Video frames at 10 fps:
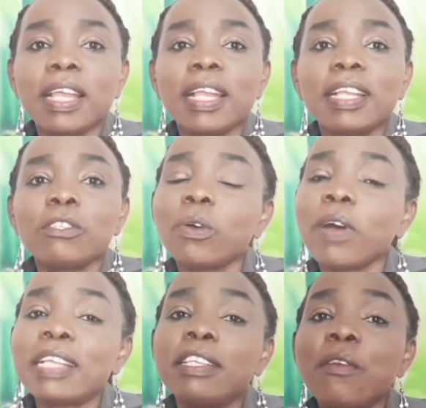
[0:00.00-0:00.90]
So
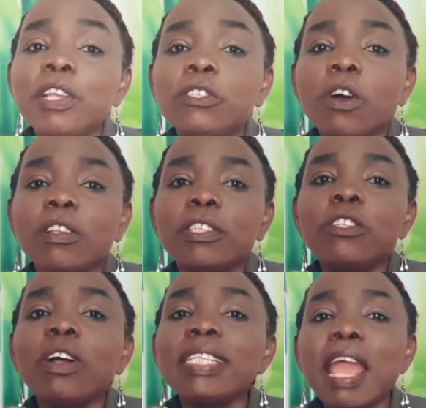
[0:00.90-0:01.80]
as a result,
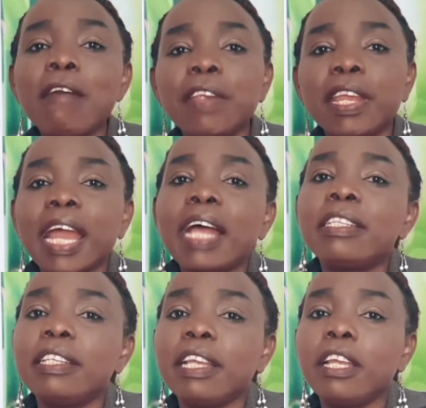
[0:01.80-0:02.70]
not every
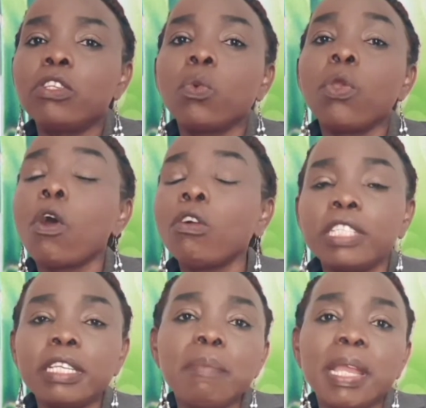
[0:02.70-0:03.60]
candidate will
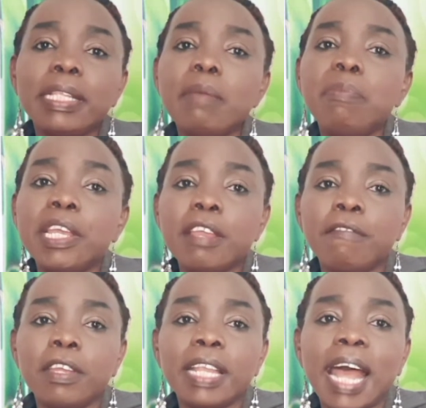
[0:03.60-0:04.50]
ultimately be
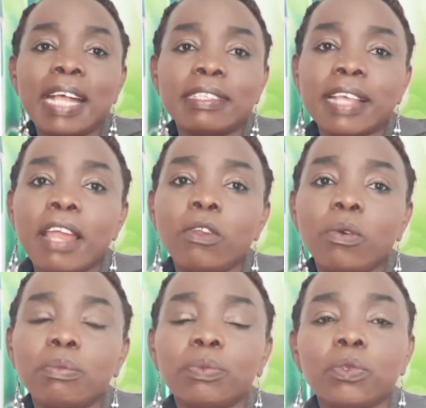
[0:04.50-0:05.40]
given asylum.
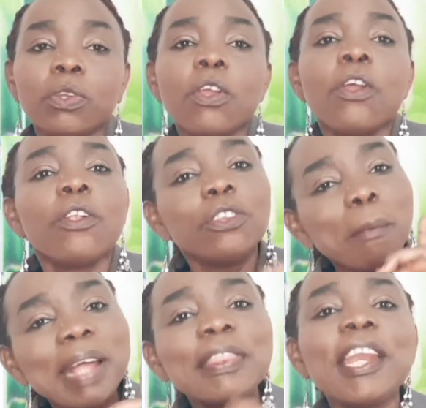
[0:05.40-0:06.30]
Number
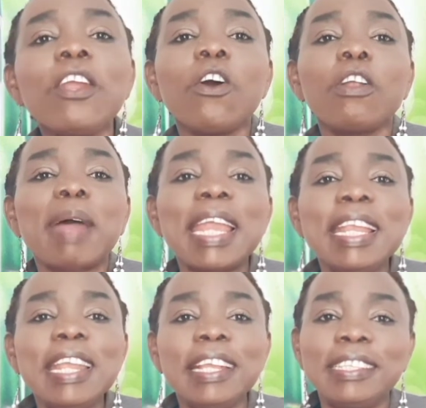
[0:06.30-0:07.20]
three my
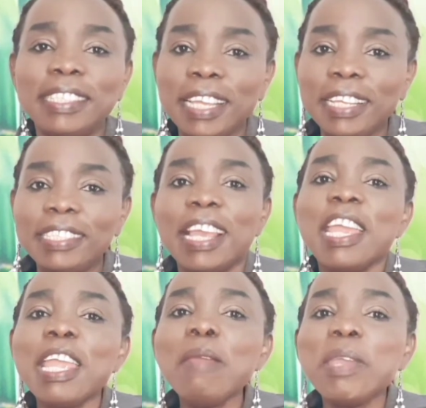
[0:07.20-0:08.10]
list is
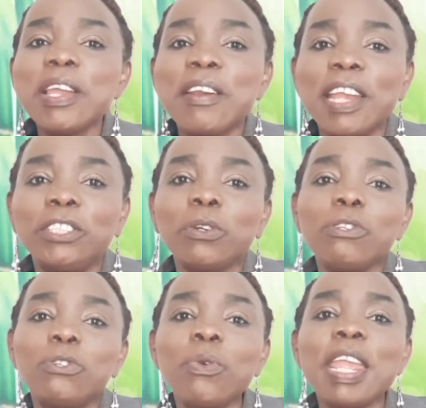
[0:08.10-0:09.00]
immigration
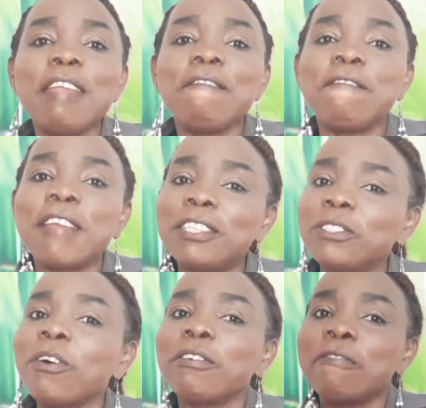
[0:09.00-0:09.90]
through
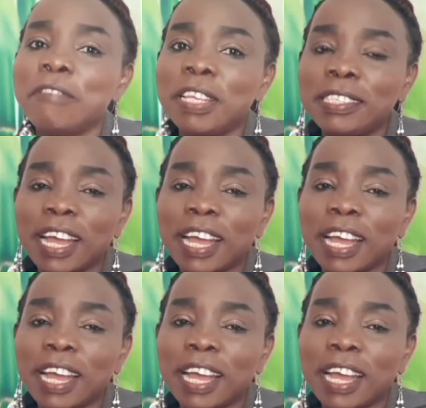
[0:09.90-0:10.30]
investor visa.